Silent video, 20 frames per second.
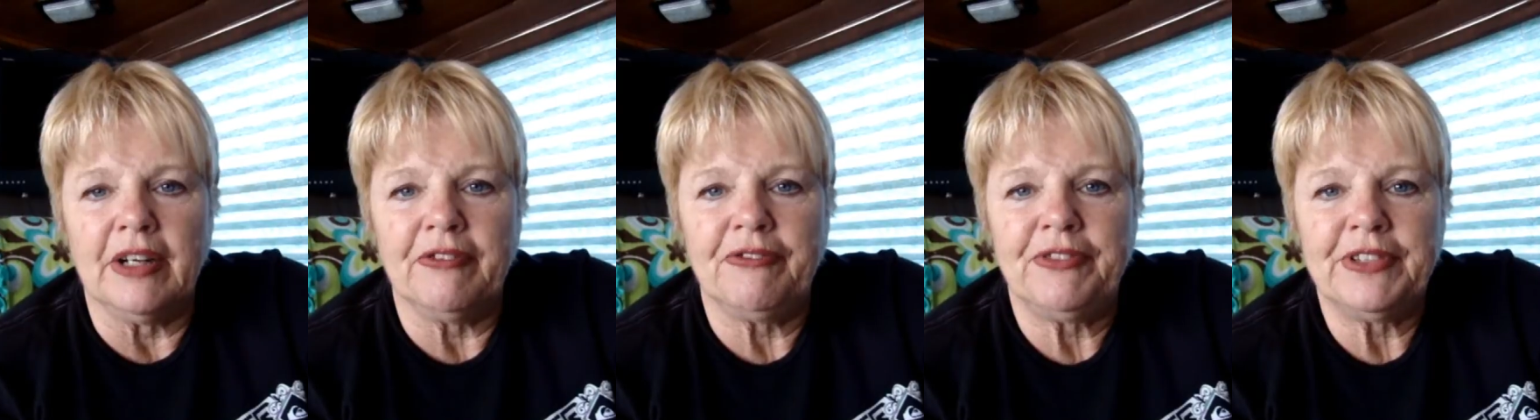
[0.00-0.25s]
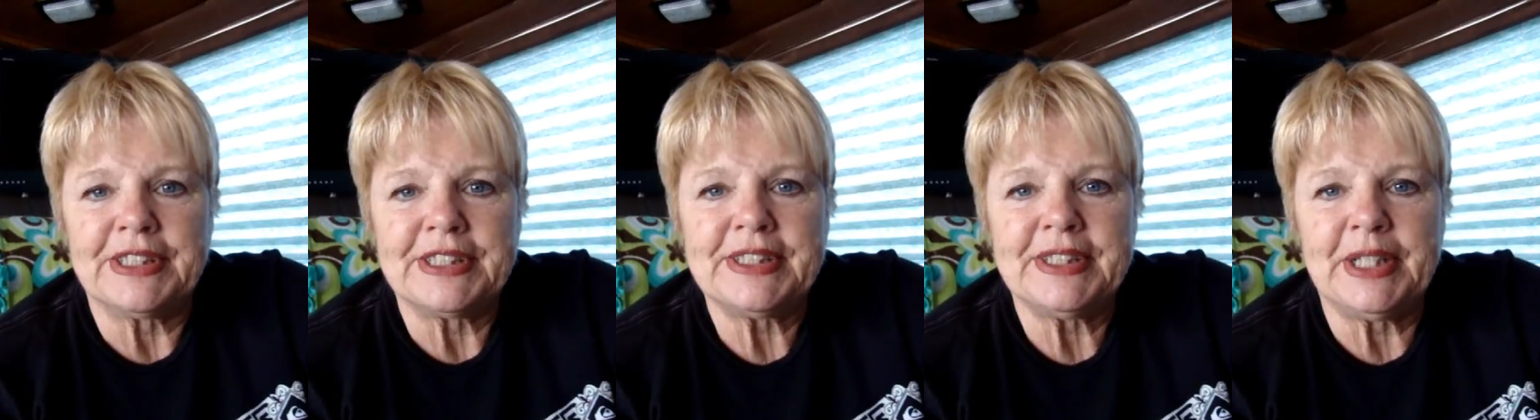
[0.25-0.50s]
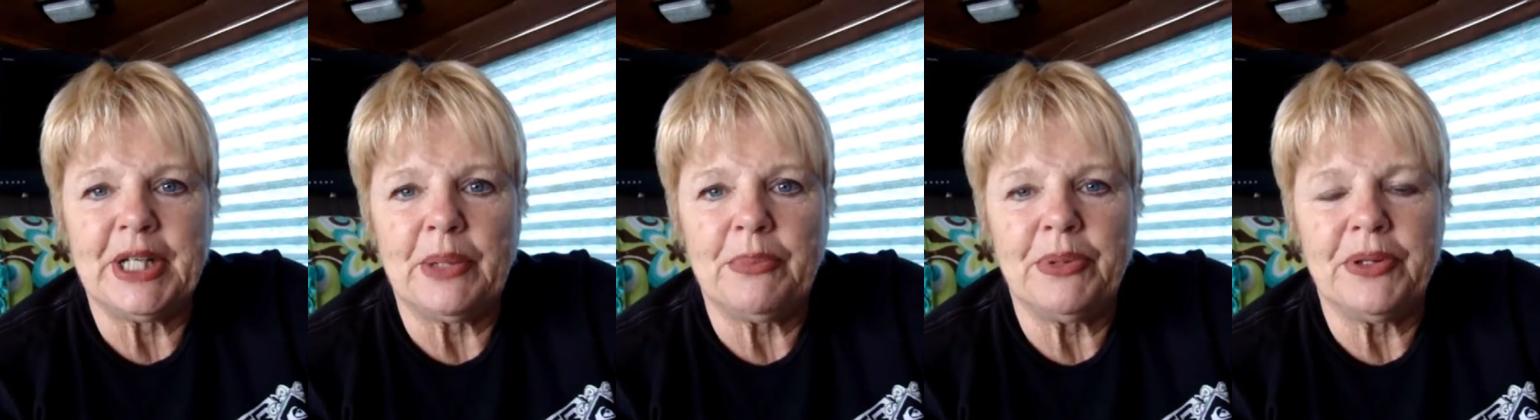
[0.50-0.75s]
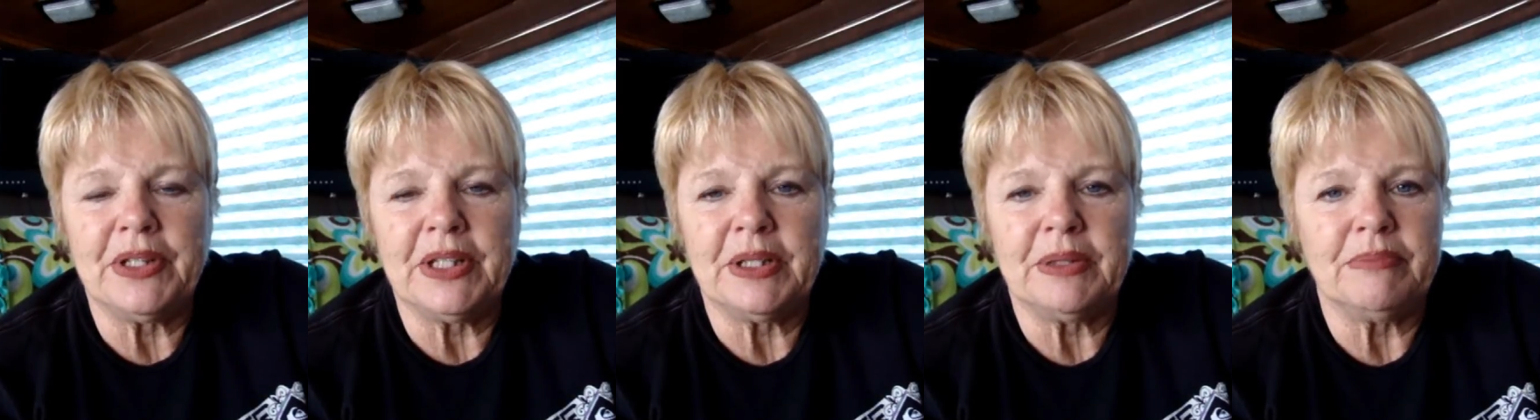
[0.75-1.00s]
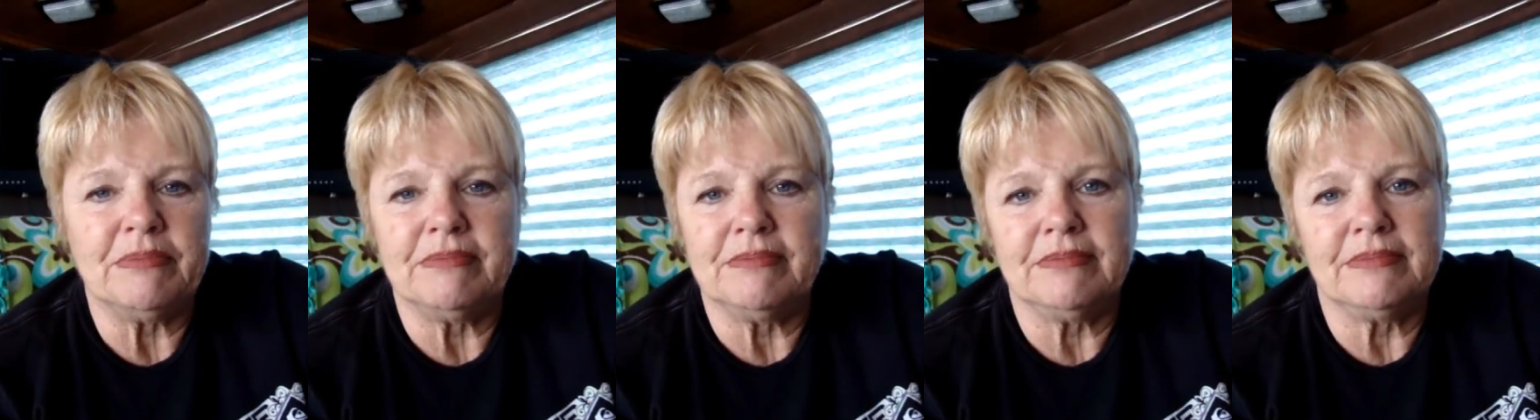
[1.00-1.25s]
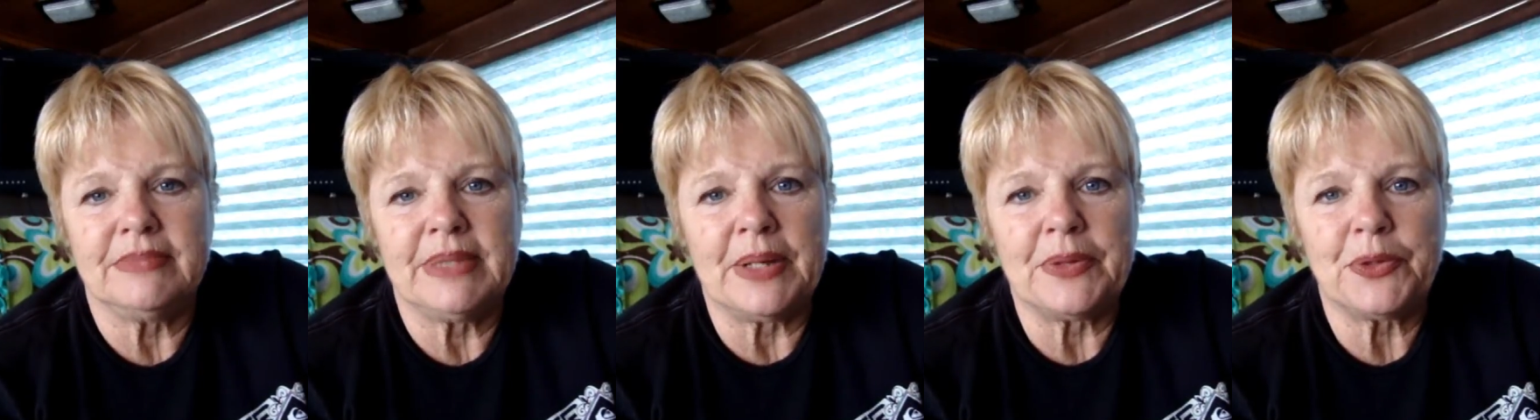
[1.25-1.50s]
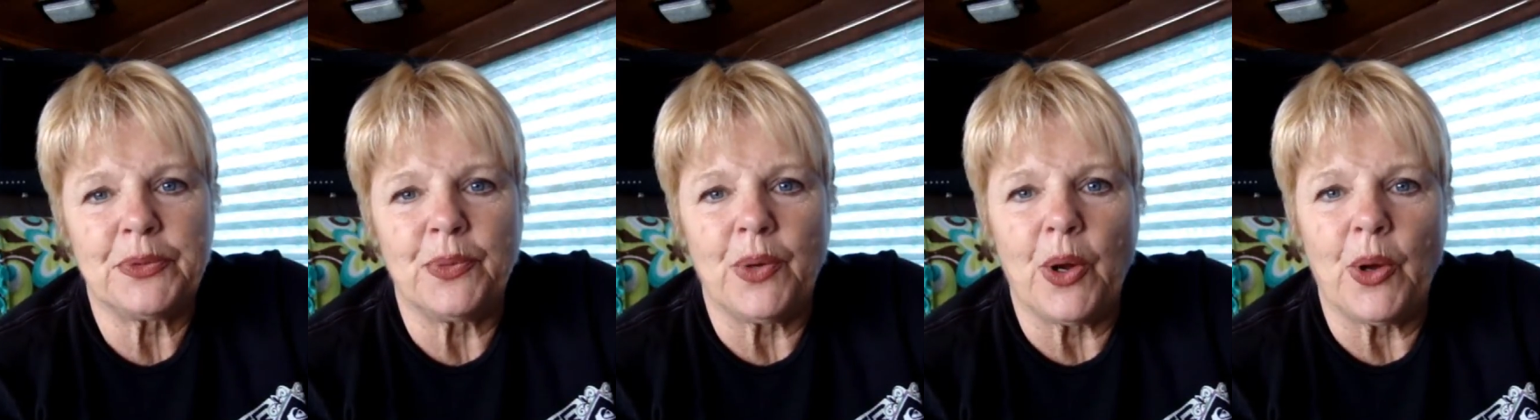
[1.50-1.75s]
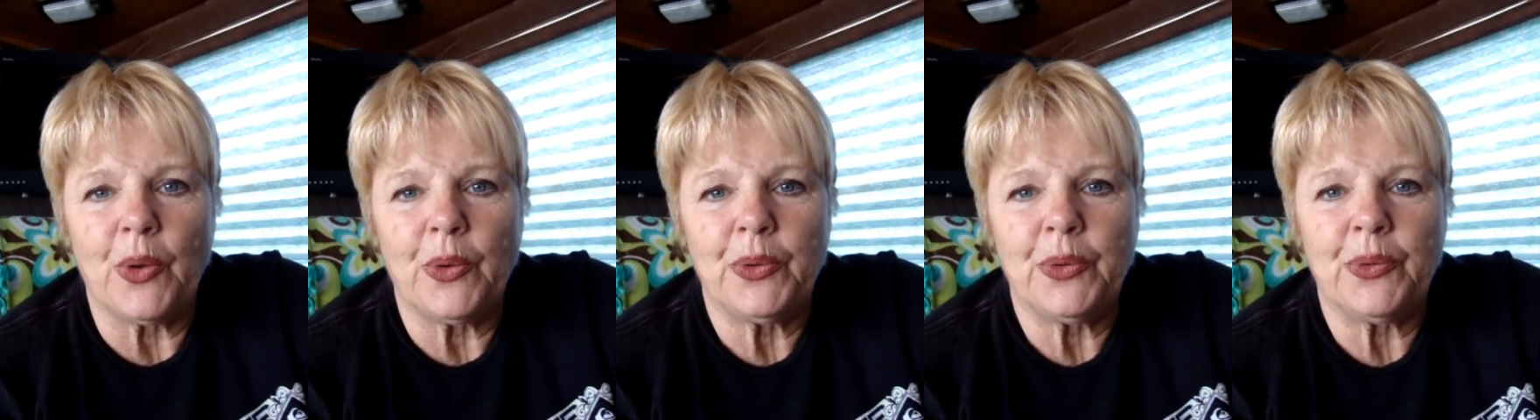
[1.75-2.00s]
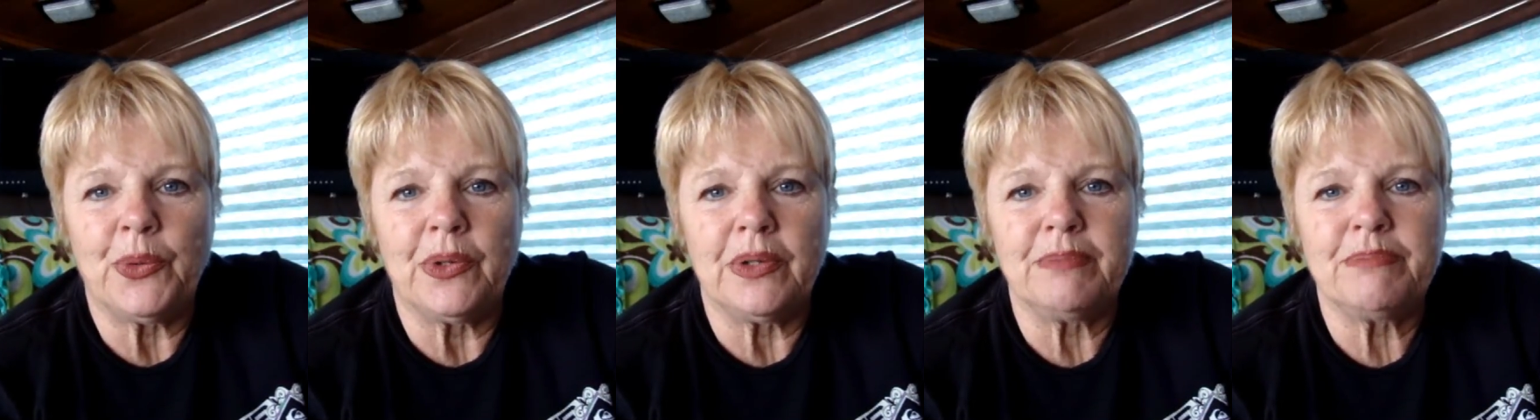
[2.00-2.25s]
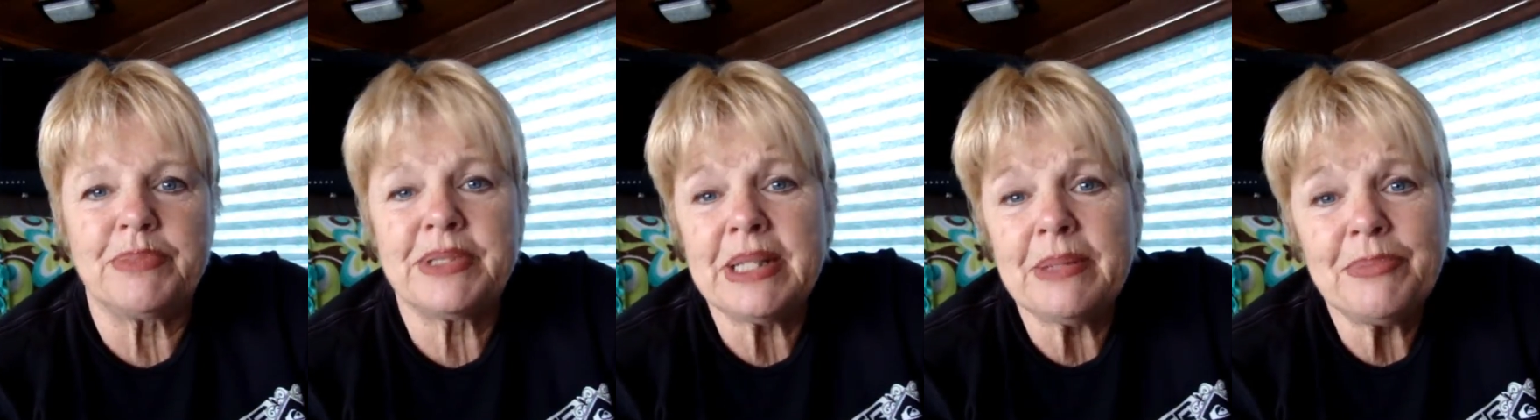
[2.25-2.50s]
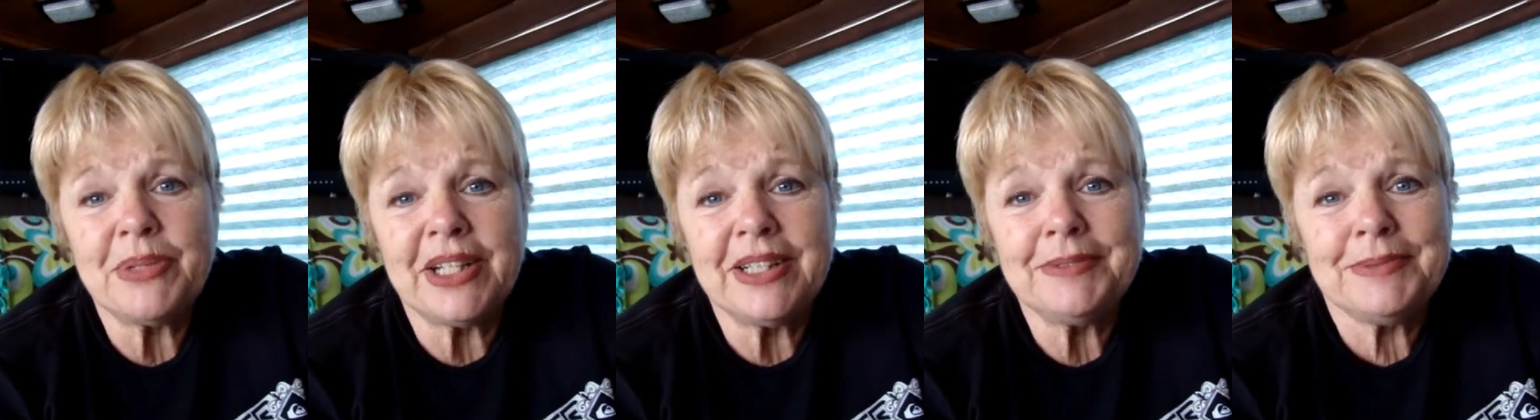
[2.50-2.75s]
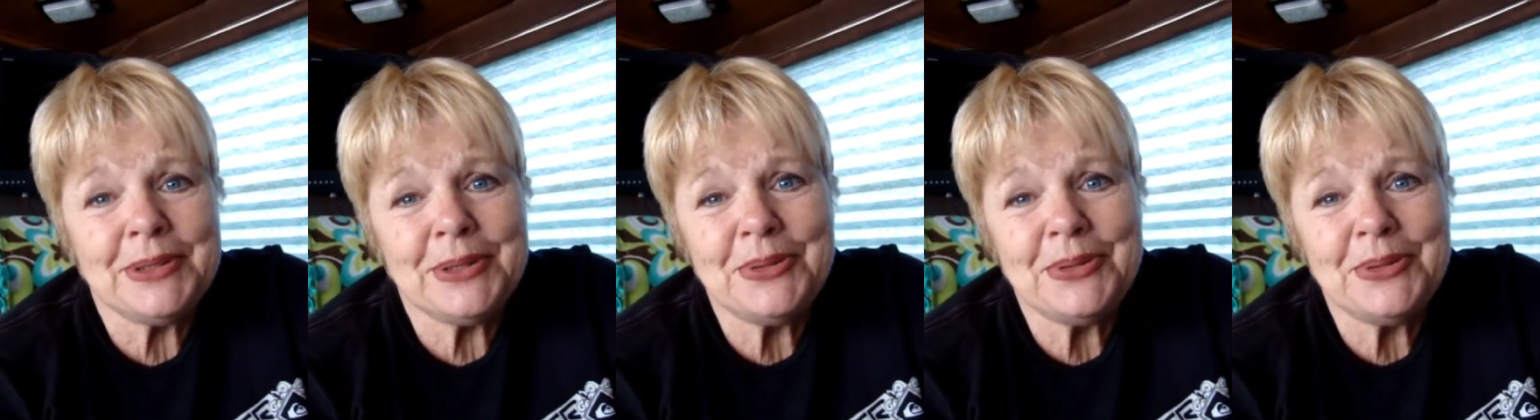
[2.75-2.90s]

fix it up and then hit the road or something.